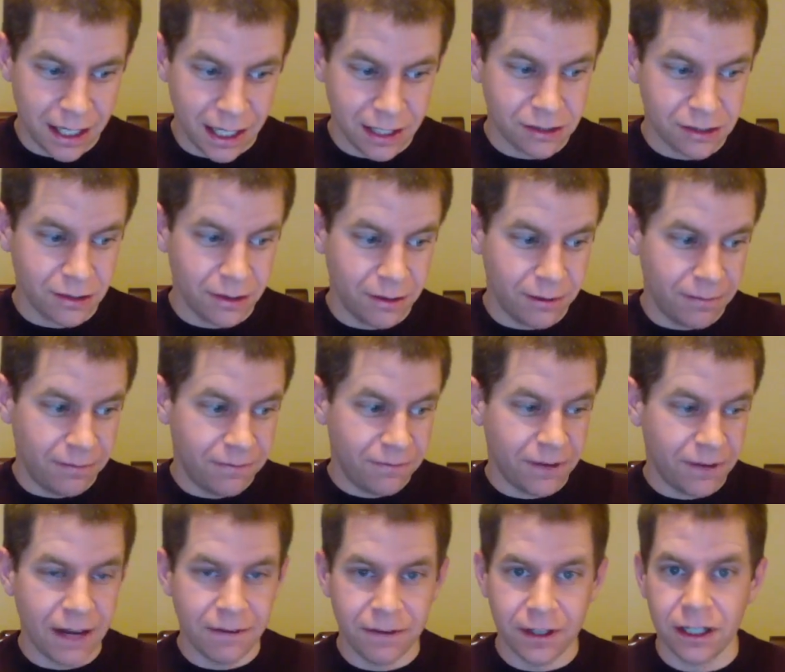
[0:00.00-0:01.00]
extra
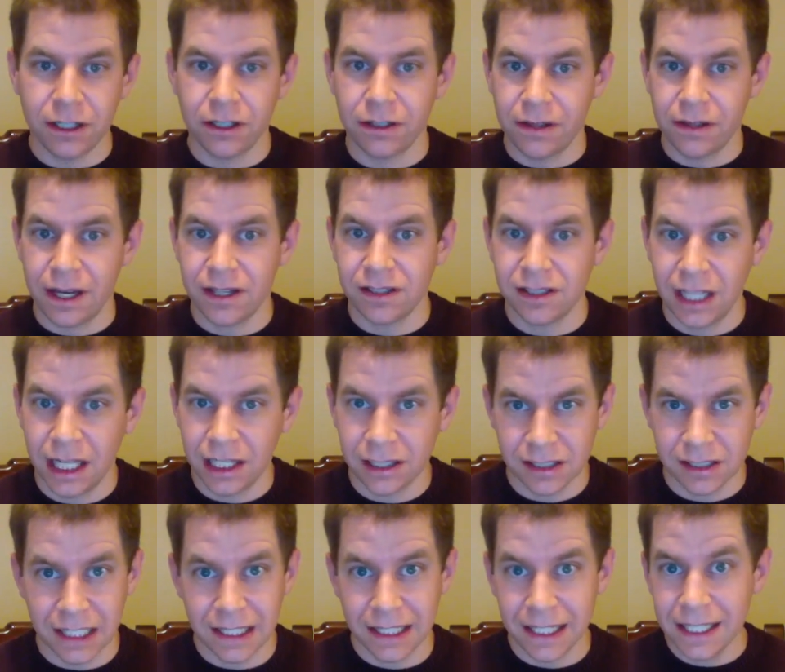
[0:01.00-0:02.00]
$500 or
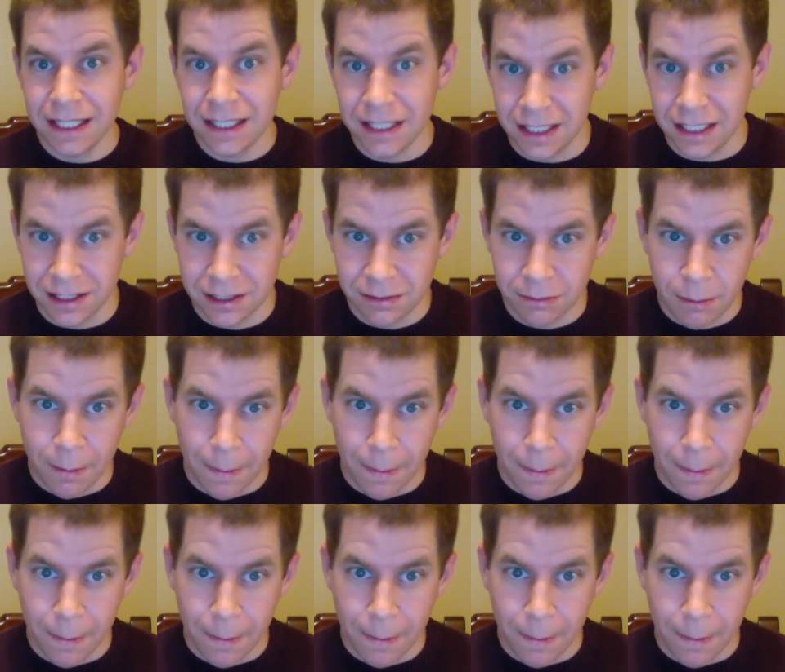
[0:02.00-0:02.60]
$1,000 on lenses.